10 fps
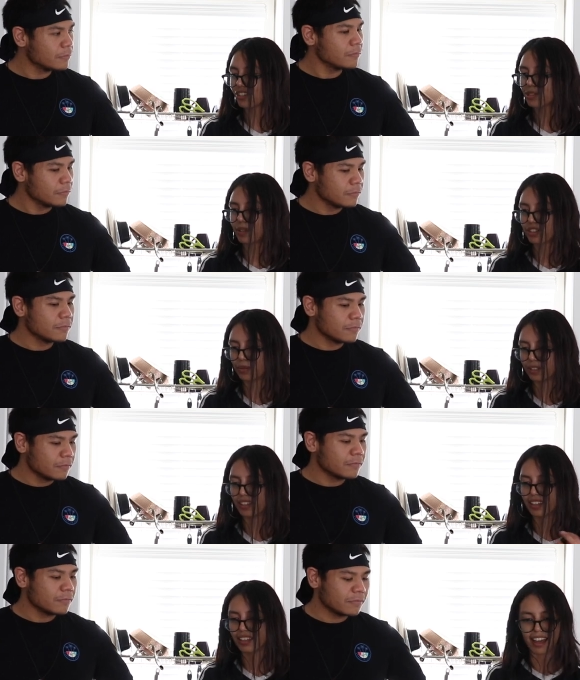Speaker 1: especially with
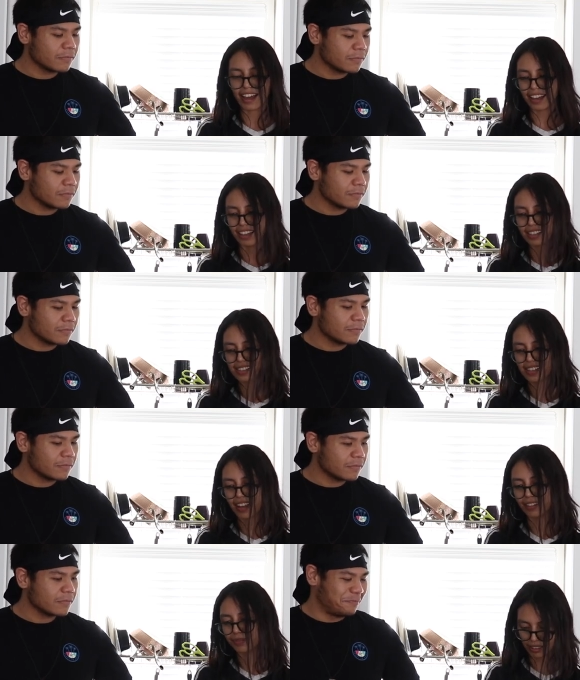like the eggs, and
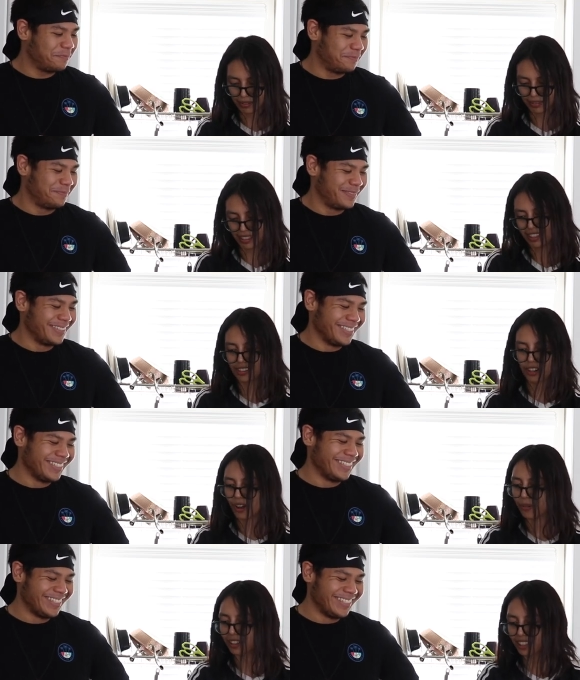it's not
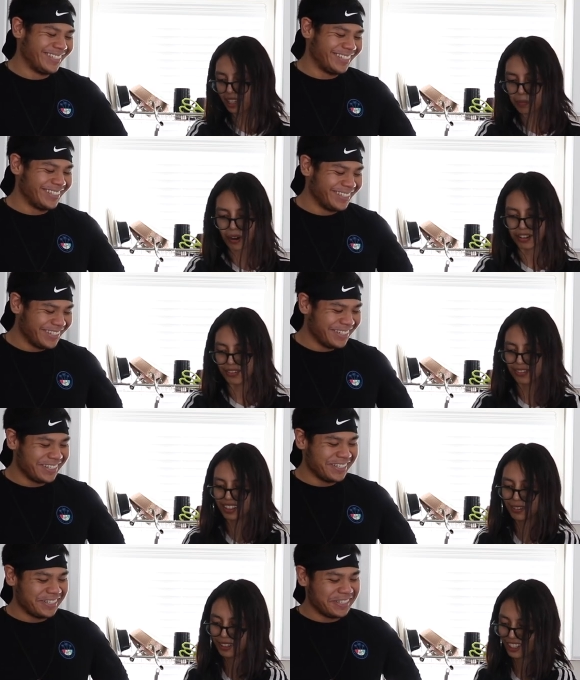really like part of
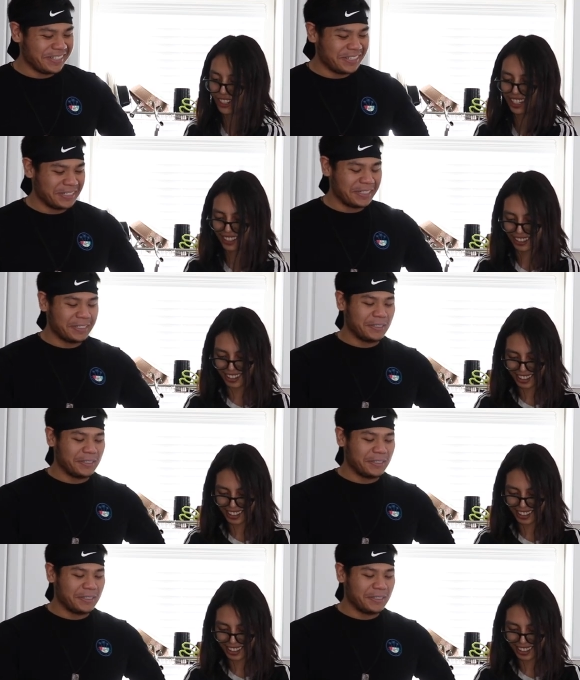the region either.